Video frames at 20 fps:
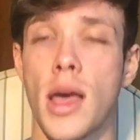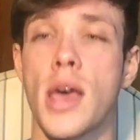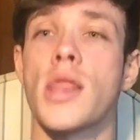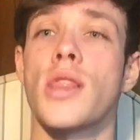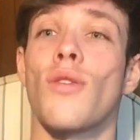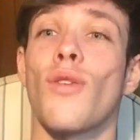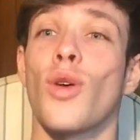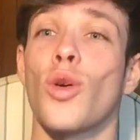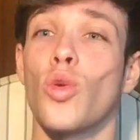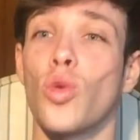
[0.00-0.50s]

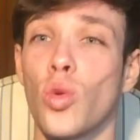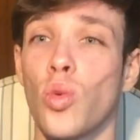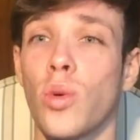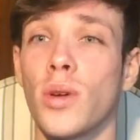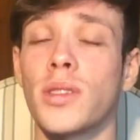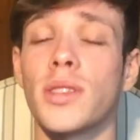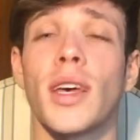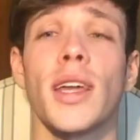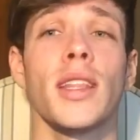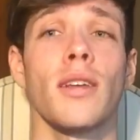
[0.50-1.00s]
There are good
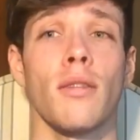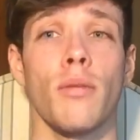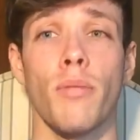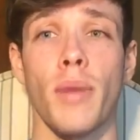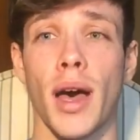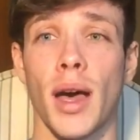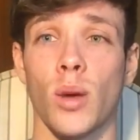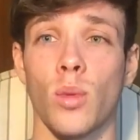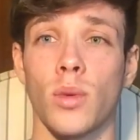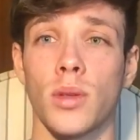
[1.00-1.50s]
ones and there are
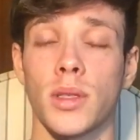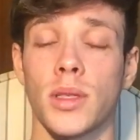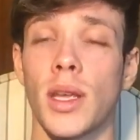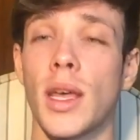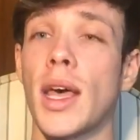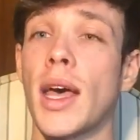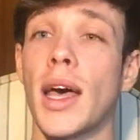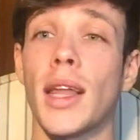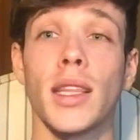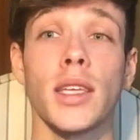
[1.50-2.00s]
bad ones.
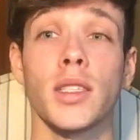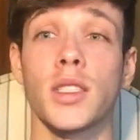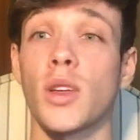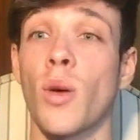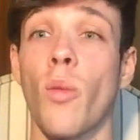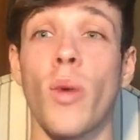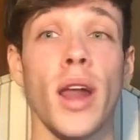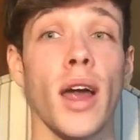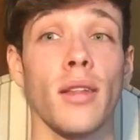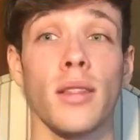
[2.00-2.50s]
And there's
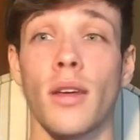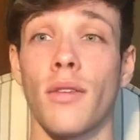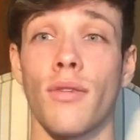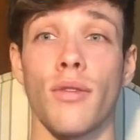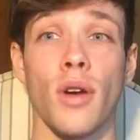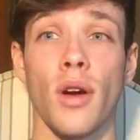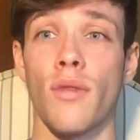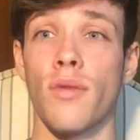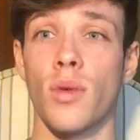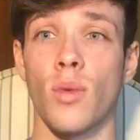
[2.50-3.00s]
someone out there for
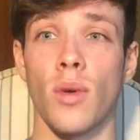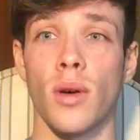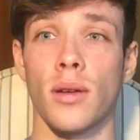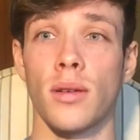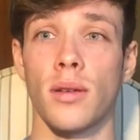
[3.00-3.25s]
everyone.